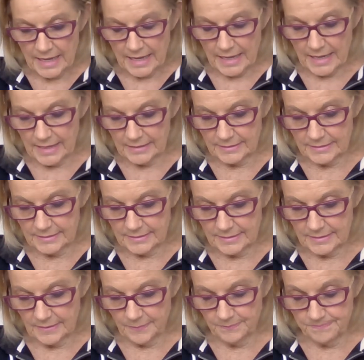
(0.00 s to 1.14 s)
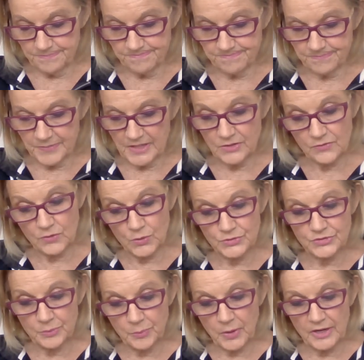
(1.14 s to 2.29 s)
And then, of course,
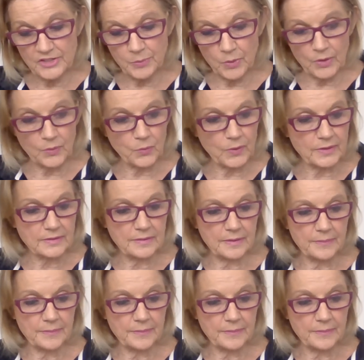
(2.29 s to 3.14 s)
the price point, what